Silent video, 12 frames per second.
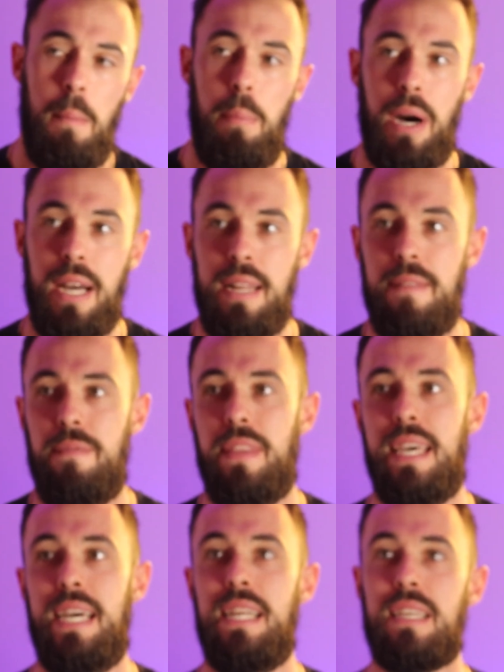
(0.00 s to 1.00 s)
But
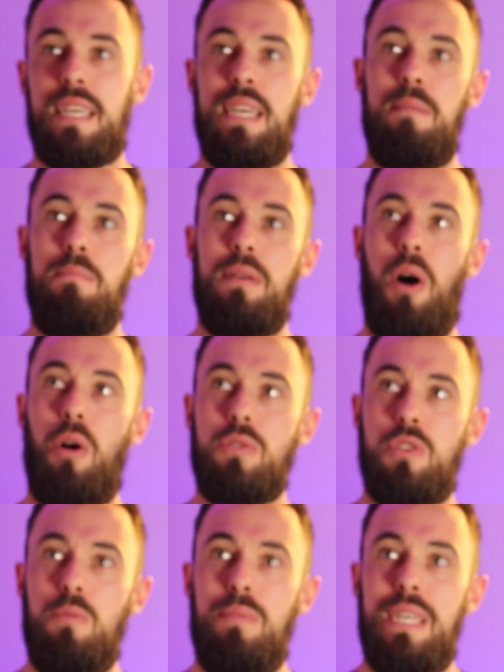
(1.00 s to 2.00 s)
it can be
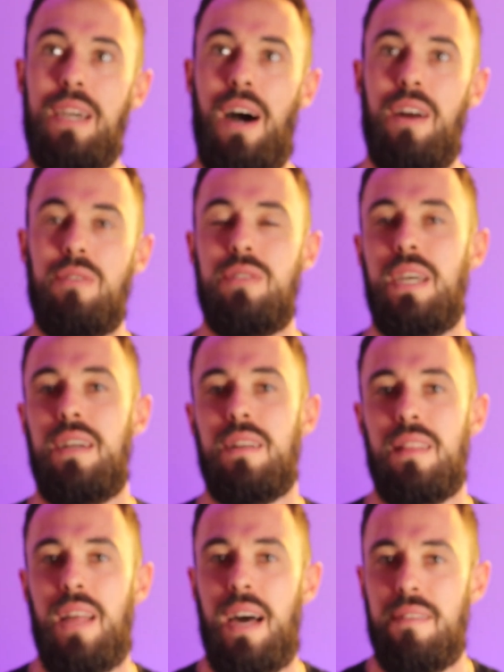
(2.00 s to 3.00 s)
also be connotated
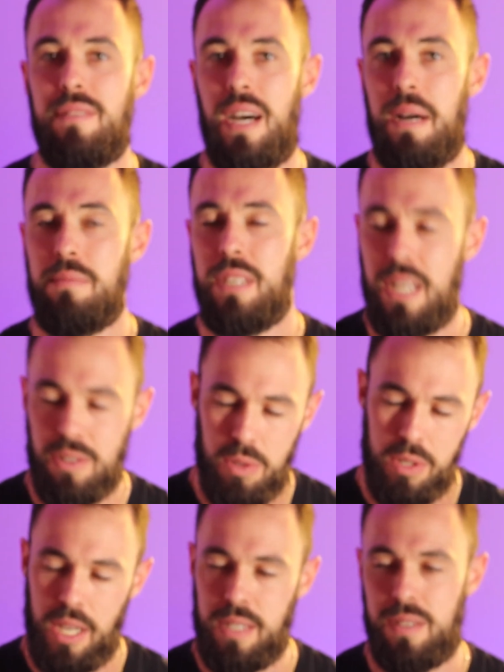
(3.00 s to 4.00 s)
a lot of times, and
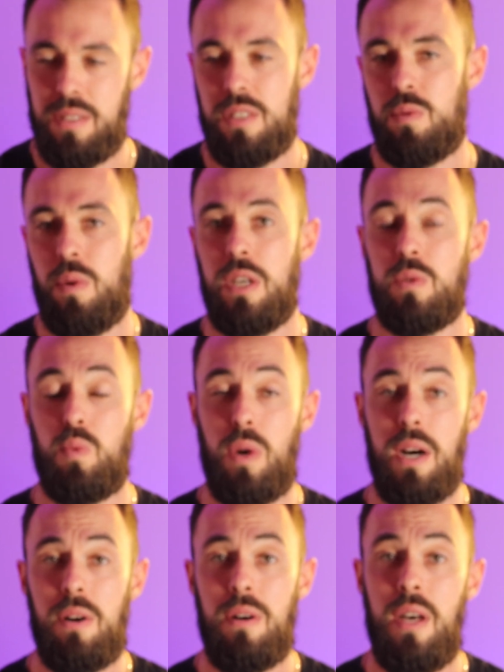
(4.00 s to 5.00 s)
exercise is this way as
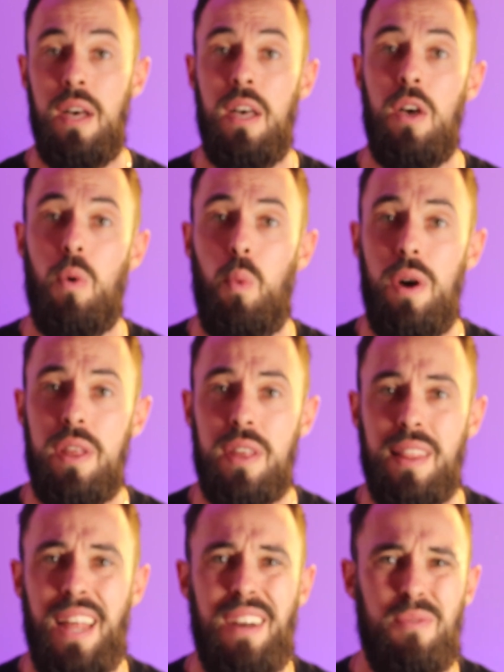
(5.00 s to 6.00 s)
well, with
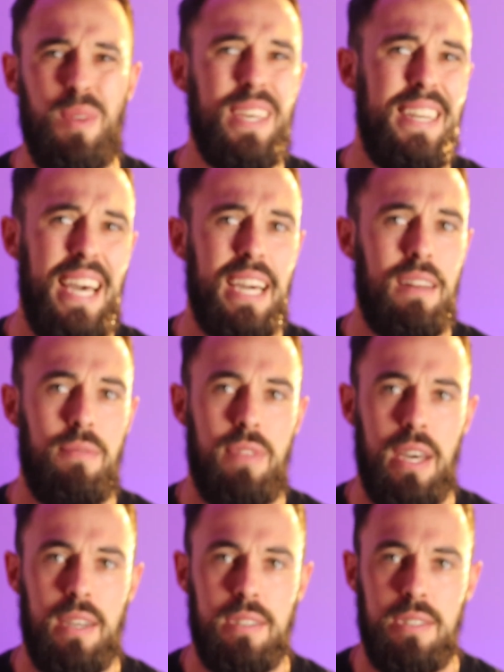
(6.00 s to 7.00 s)
a lot of really negative
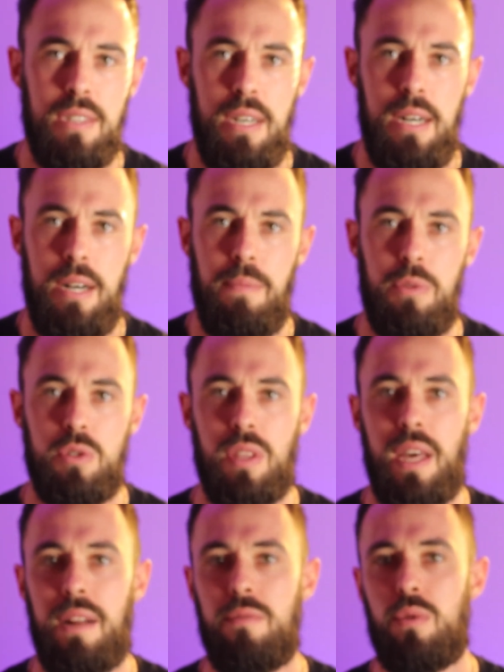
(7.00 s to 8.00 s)
things. There's a
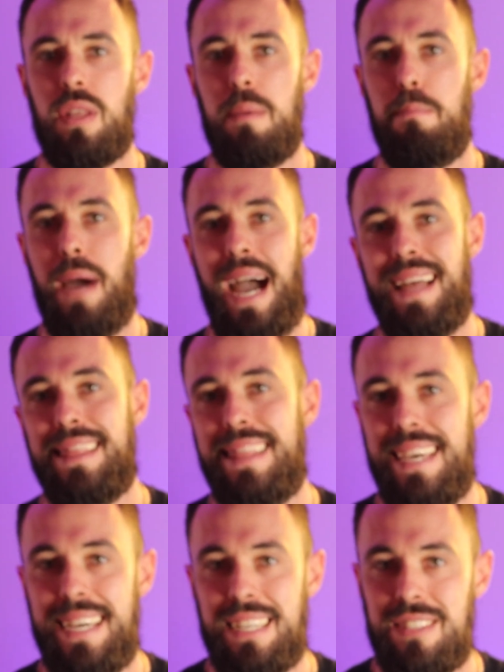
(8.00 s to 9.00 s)
lot of really bad
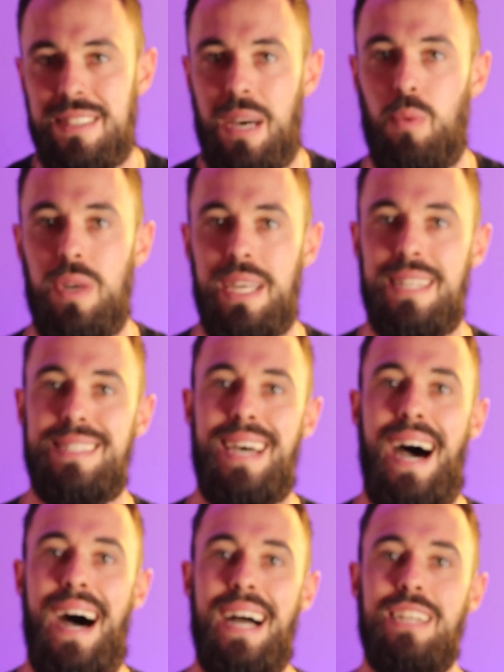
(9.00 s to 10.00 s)
things that we can
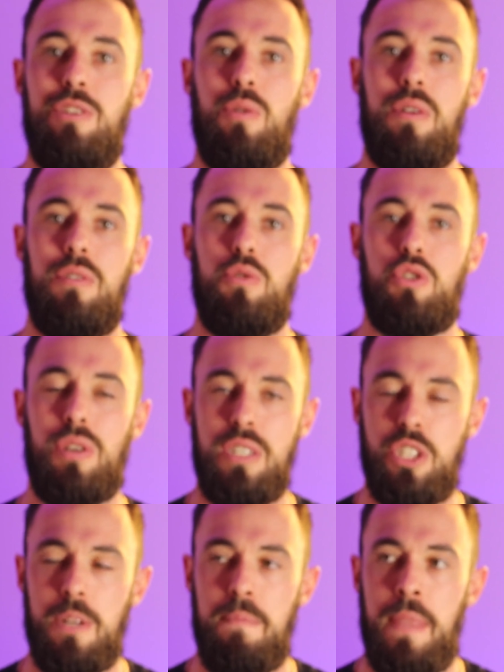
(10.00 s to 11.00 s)
tie to our
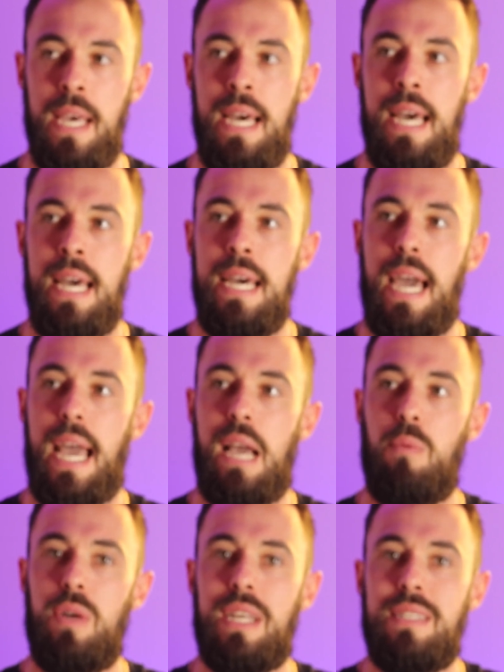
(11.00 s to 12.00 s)
nutrition,
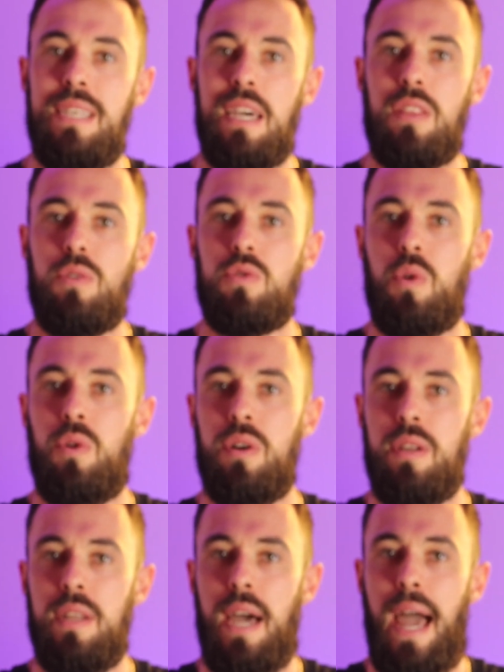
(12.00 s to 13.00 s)
and we can take those
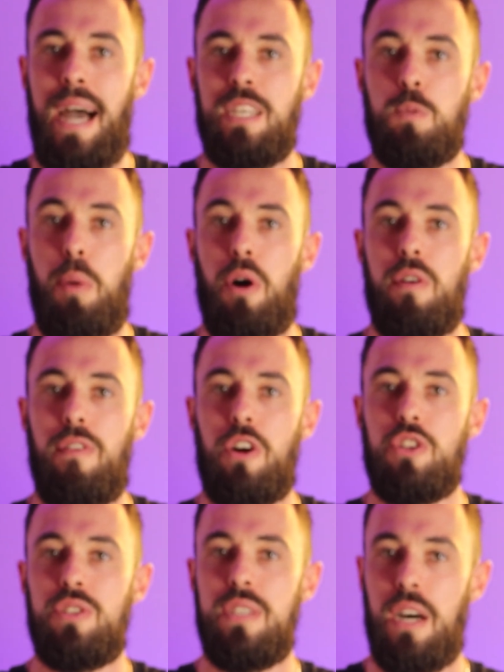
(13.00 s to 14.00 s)
on as part of
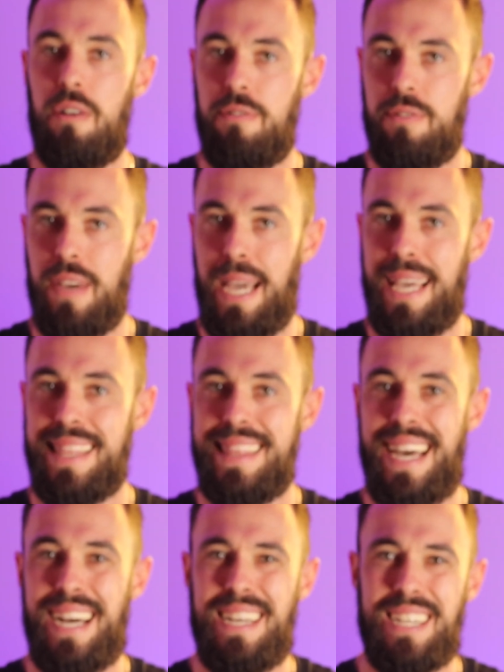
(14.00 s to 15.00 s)
ourself. And
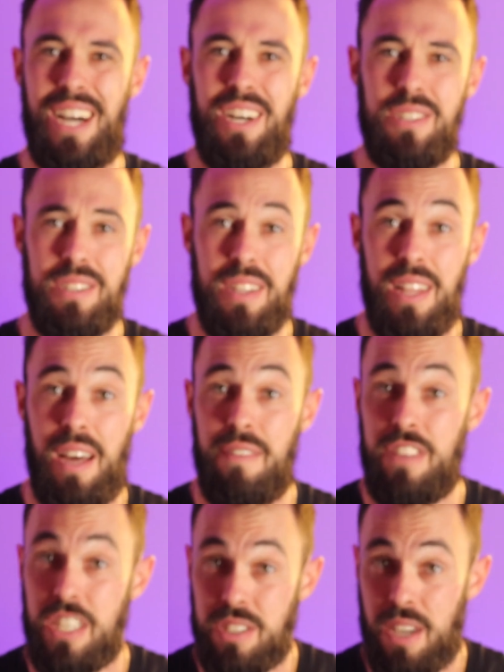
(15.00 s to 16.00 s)
that causes a lot
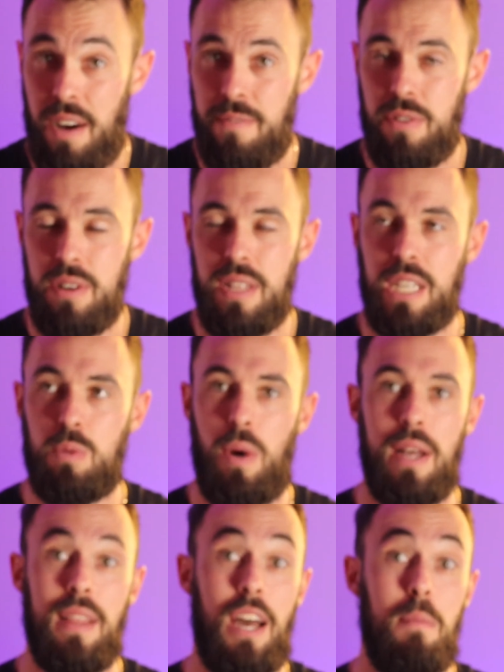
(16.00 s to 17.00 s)
of discomfort. That's
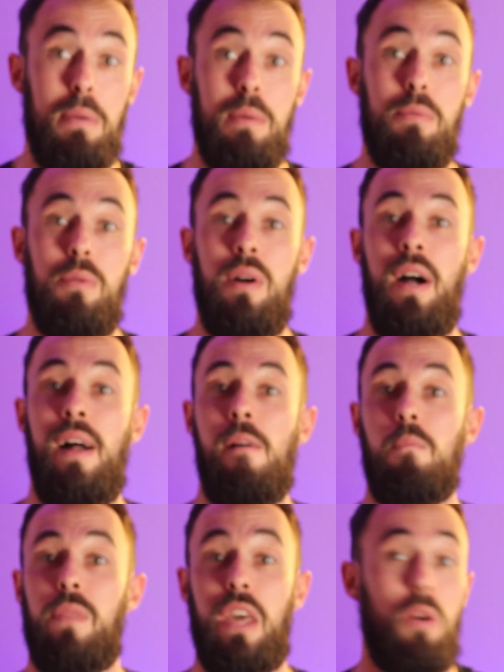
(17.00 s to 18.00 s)
why a lot of people,
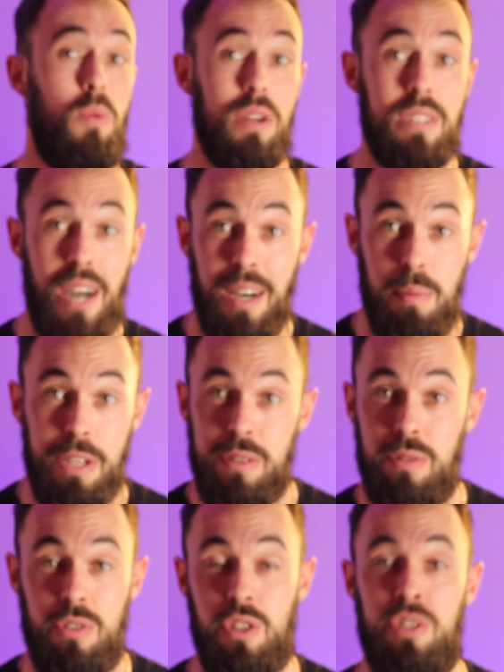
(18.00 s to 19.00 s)
they don't want to talk about
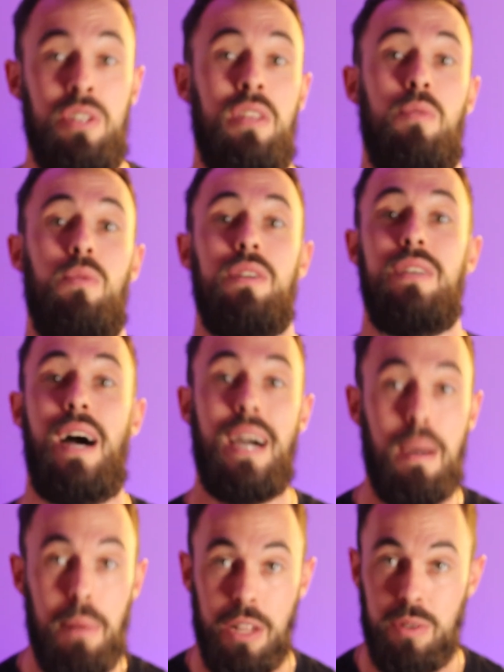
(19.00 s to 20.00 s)
their nutrition. They don't want to
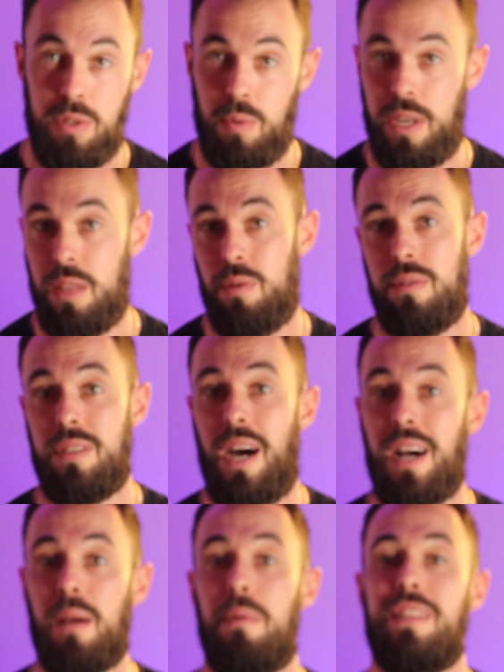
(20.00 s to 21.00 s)
talk about losing weight. They don't want to
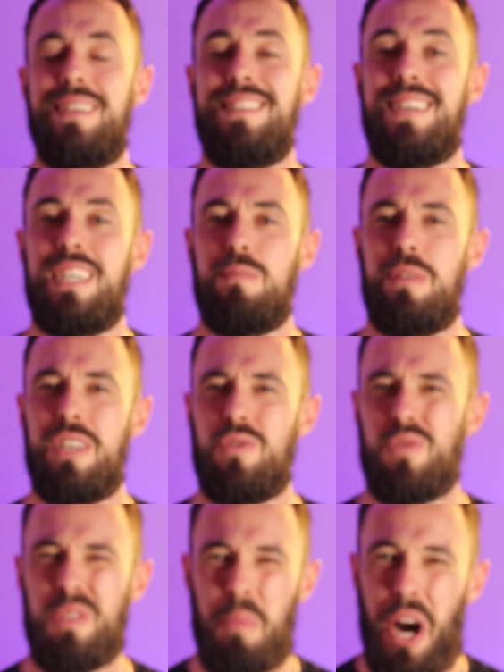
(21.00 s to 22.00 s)
talk about these things because
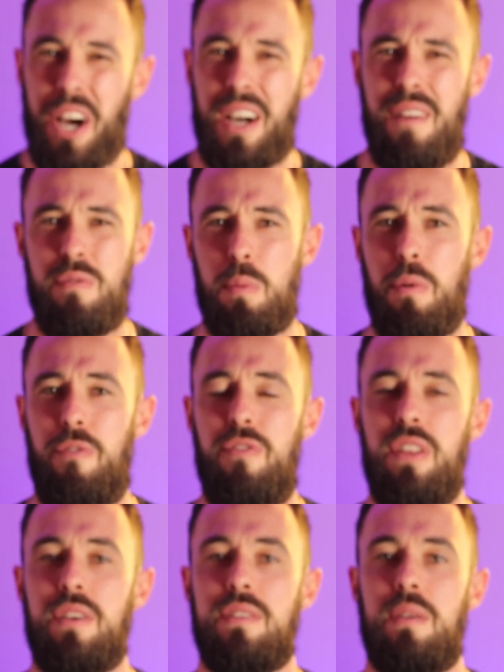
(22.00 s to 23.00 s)
there's some uncomfortable
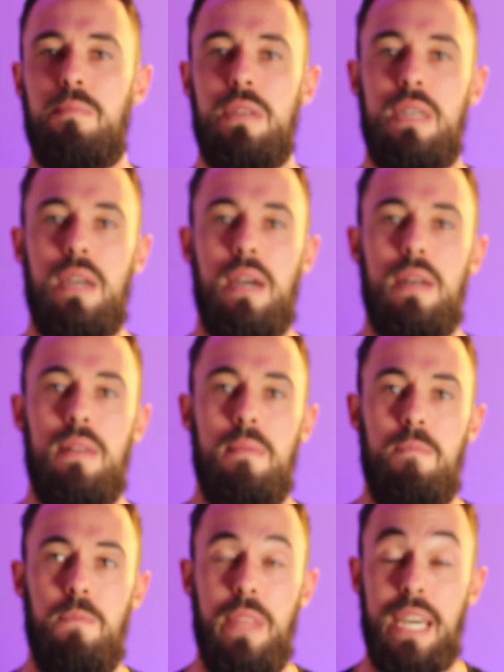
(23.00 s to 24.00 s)
feelings
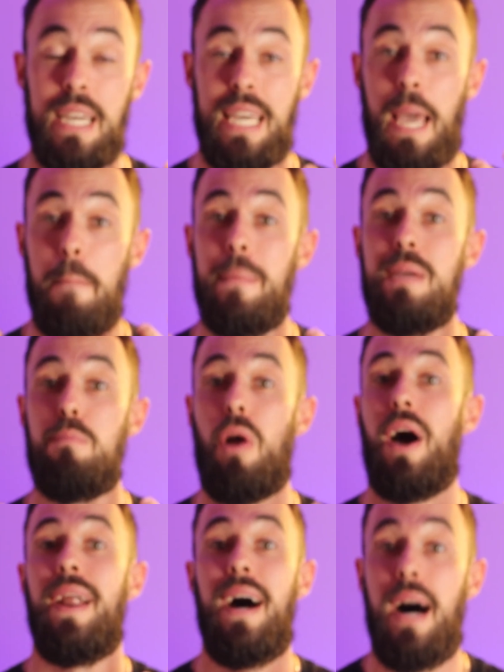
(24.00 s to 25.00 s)
that can be
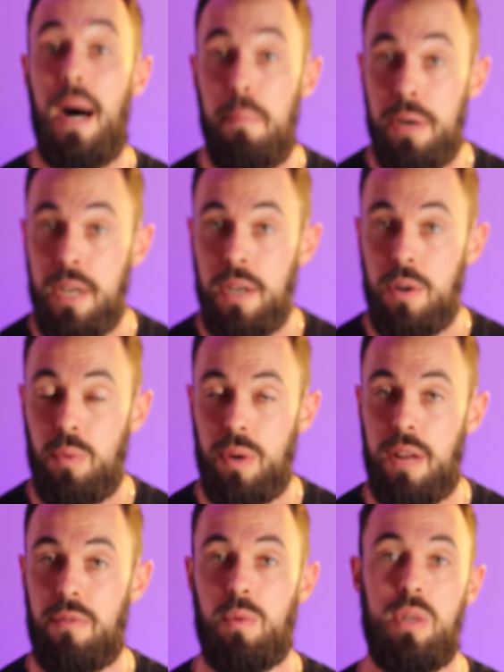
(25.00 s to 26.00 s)
brought up
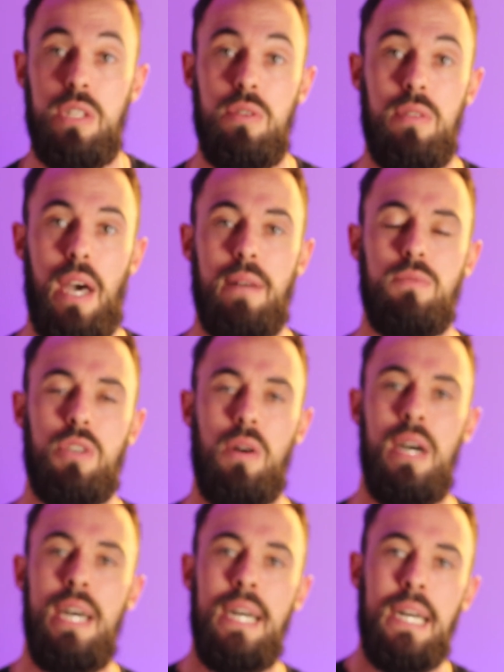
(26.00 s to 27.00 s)
whenever we do that. So